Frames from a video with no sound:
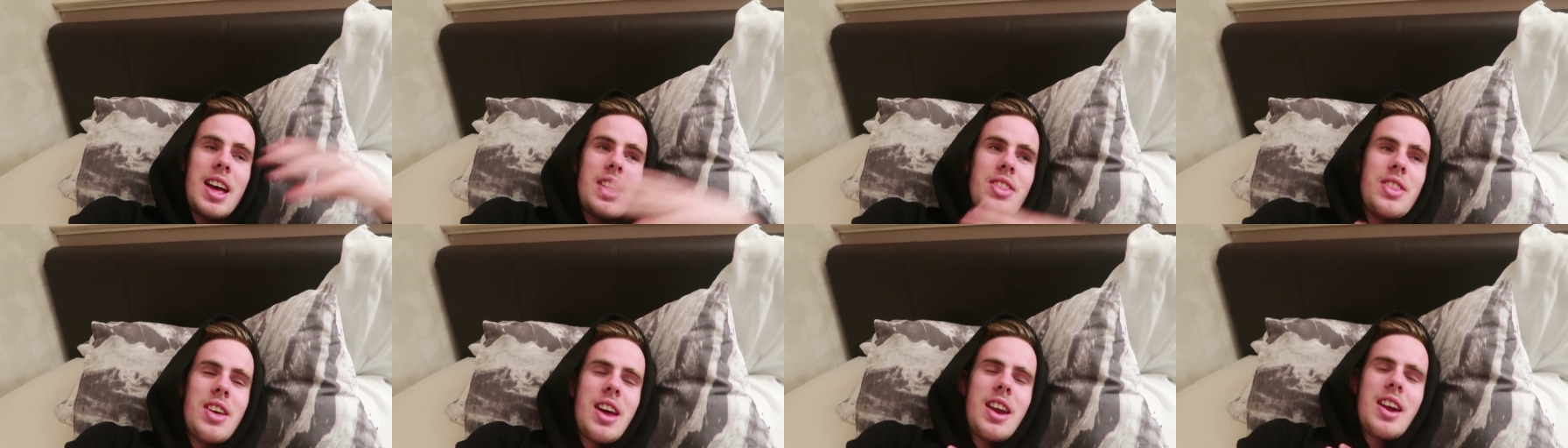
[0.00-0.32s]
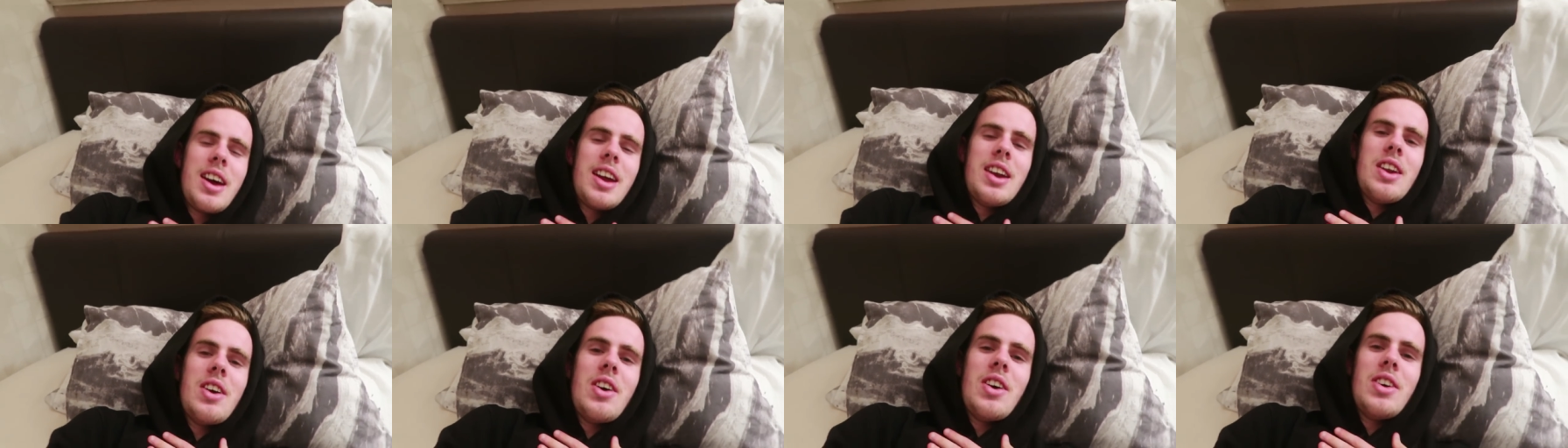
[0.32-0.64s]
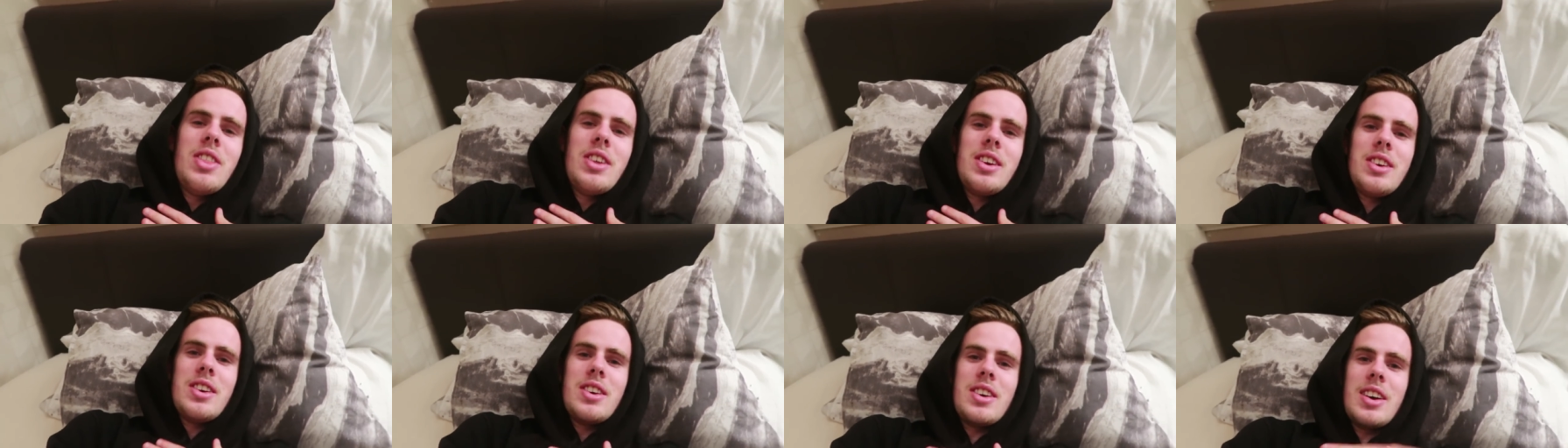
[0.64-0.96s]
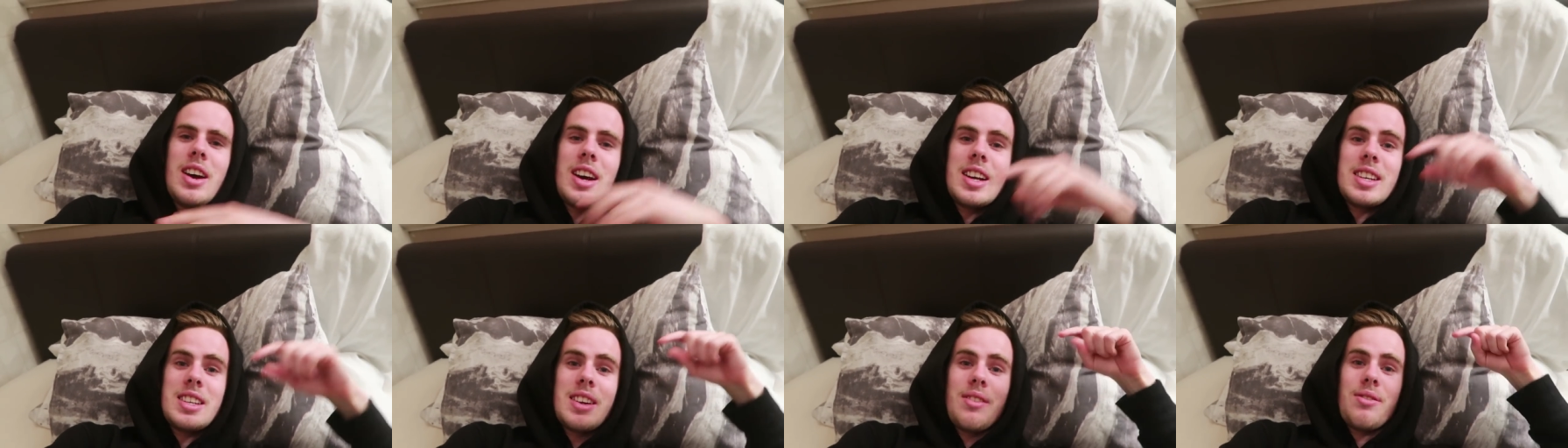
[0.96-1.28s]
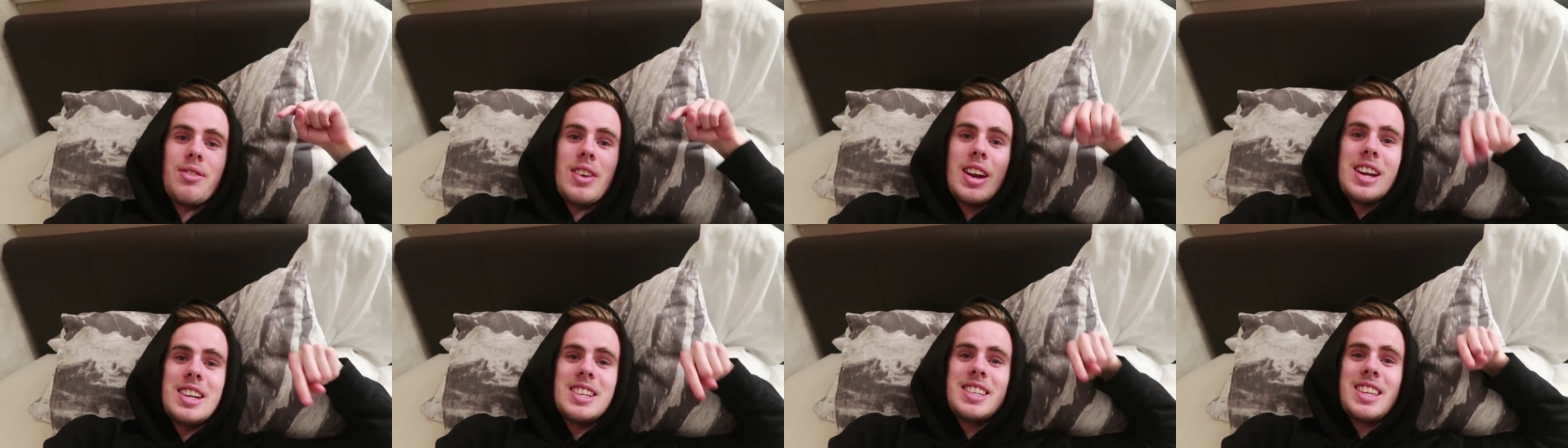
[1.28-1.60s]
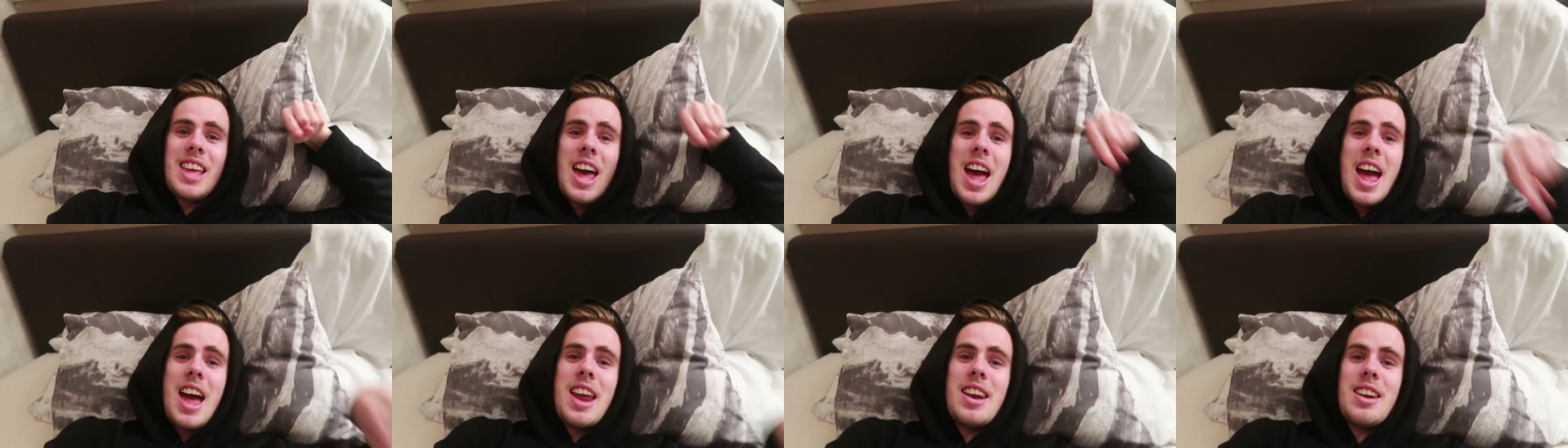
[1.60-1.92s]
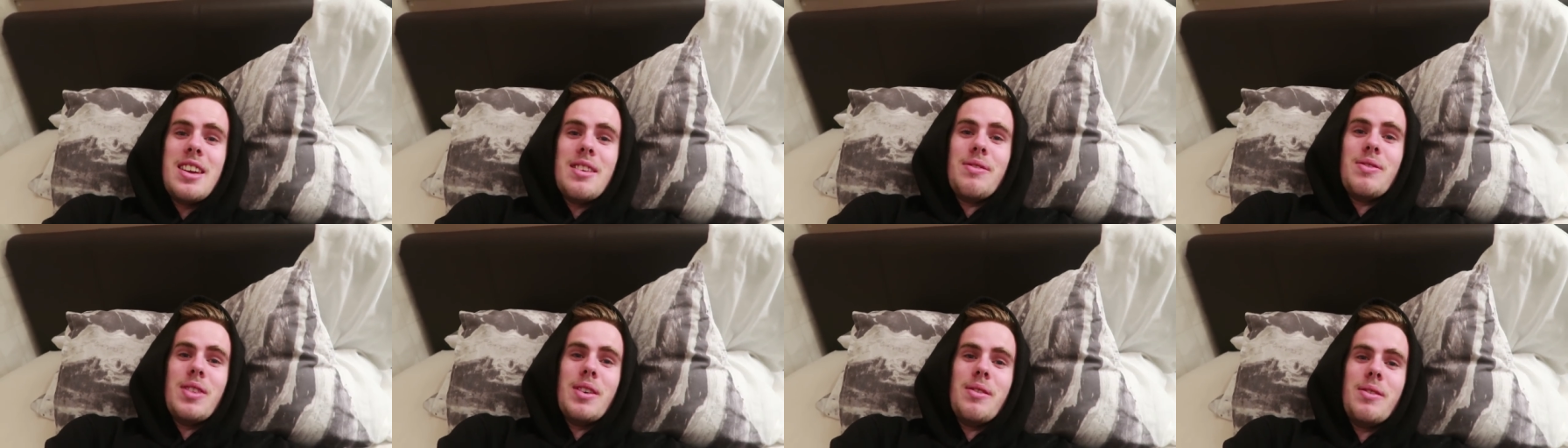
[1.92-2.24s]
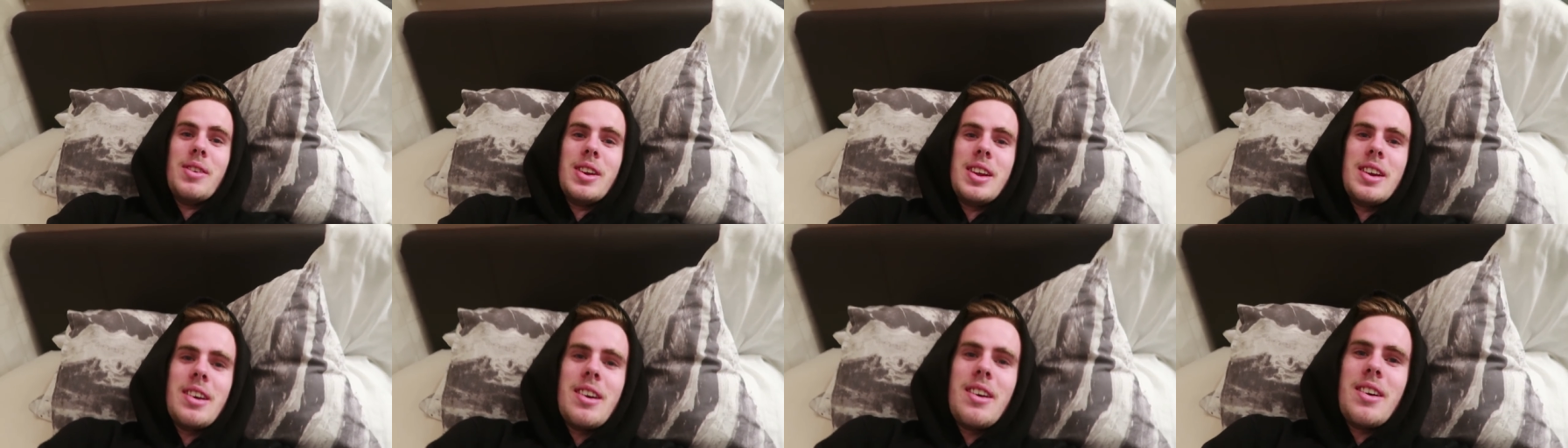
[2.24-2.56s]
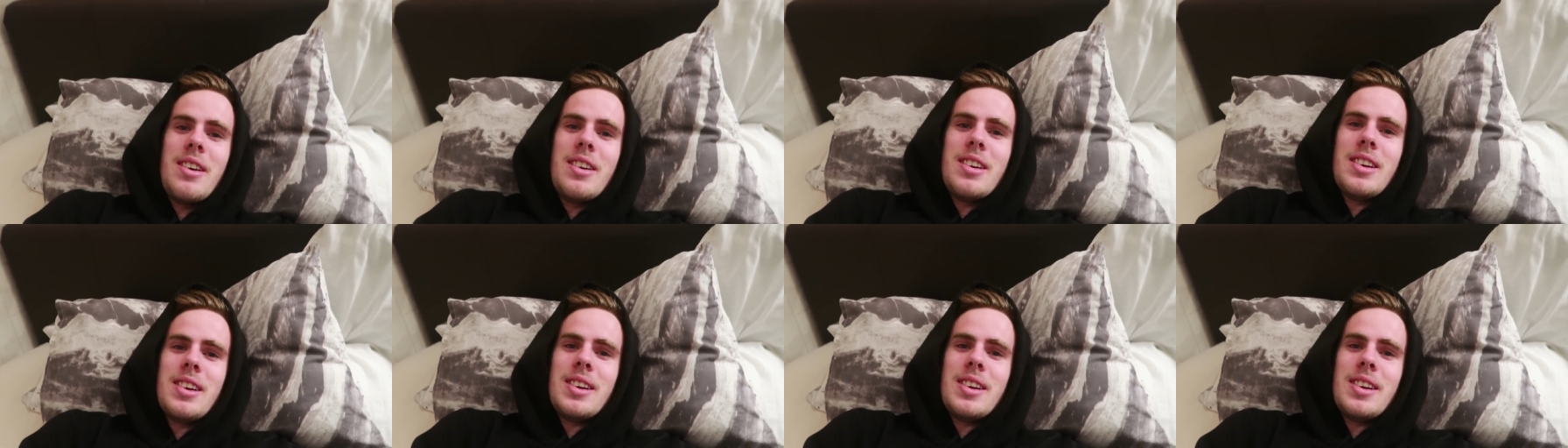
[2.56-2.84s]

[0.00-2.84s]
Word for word: And then I know that you guys have reached the end of the video.